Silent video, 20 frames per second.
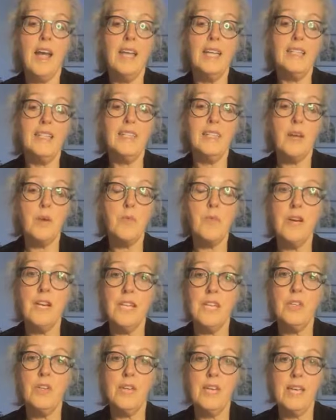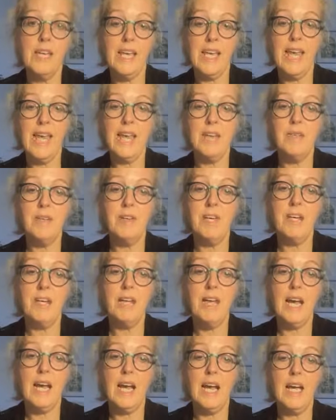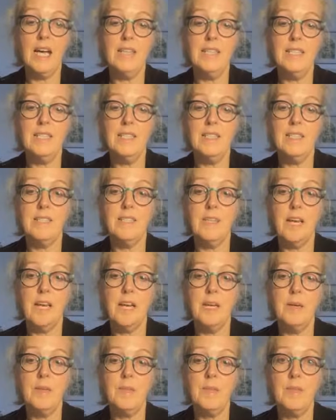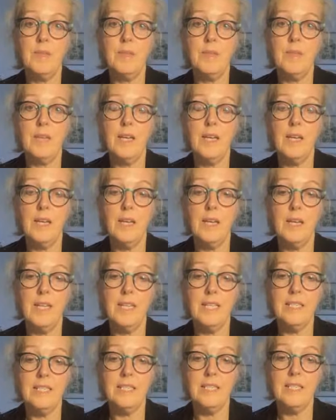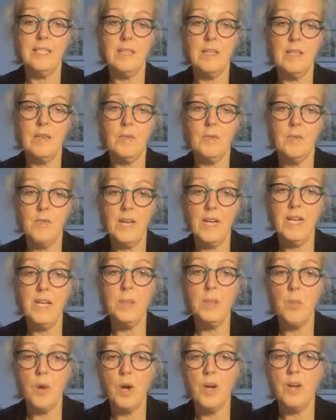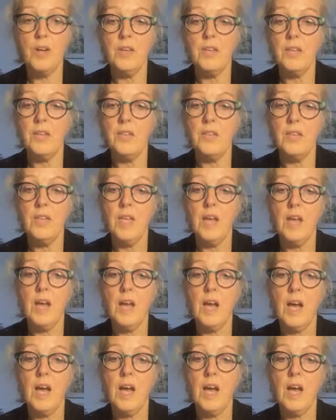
It's a really tricky area, and it's really worth